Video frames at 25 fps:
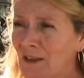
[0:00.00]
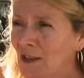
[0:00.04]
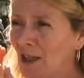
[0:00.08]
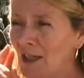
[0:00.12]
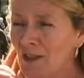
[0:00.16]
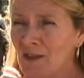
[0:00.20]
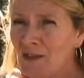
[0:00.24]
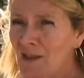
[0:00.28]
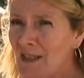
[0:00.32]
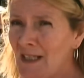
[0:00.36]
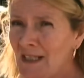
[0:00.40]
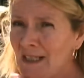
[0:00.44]

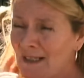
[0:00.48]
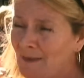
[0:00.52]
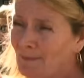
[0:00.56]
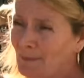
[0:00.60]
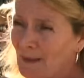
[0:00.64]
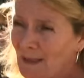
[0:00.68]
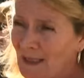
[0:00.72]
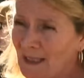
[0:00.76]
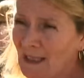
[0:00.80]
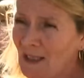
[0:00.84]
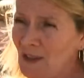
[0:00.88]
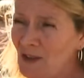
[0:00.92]
countries,
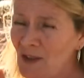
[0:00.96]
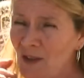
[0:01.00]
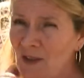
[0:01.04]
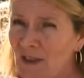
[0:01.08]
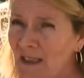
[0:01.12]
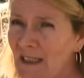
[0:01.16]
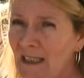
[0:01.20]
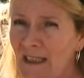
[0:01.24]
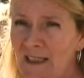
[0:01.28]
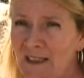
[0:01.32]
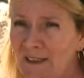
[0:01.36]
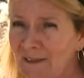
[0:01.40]
but they can do
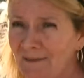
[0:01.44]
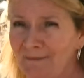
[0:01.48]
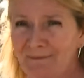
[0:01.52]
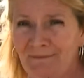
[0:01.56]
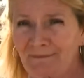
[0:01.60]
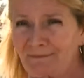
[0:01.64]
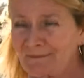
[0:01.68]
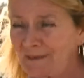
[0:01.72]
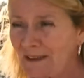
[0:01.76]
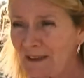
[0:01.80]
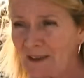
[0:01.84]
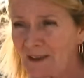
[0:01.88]
it here
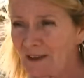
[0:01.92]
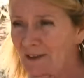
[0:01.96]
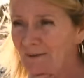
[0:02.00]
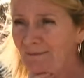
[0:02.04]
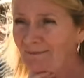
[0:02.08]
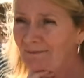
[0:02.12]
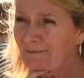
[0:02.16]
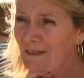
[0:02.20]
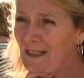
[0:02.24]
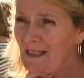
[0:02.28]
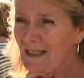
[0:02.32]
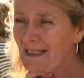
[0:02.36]
you know,
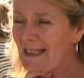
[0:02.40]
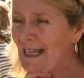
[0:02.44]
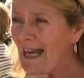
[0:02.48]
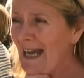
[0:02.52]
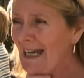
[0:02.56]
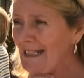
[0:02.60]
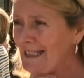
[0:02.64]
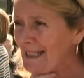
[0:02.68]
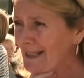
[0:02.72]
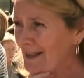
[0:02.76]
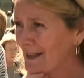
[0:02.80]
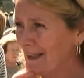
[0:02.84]
it's
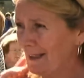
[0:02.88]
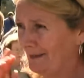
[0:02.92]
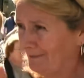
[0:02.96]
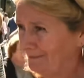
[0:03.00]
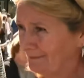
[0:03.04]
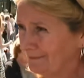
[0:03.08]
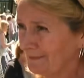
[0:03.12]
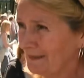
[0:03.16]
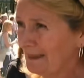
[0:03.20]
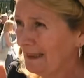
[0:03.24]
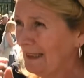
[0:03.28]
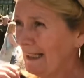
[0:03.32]
sad that
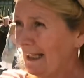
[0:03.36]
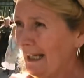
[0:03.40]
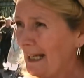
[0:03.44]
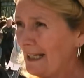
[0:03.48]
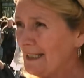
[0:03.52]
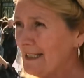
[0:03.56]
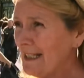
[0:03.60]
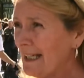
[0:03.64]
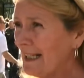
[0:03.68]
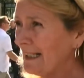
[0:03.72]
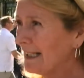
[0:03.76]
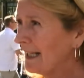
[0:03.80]

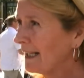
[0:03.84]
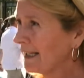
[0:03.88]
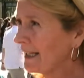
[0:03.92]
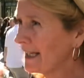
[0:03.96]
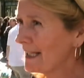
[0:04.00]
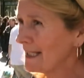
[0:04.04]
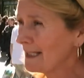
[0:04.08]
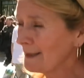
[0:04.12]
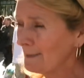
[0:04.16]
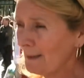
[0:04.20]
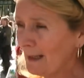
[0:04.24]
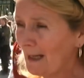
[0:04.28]
in a day like
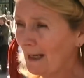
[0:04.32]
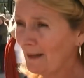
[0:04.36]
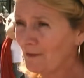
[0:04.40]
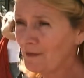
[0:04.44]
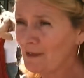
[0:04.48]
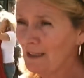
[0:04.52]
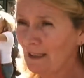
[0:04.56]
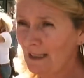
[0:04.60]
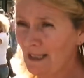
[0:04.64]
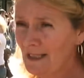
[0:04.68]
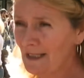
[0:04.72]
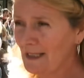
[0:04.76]
this we have
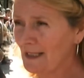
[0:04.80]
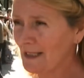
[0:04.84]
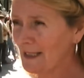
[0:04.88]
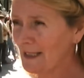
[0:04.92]
to listen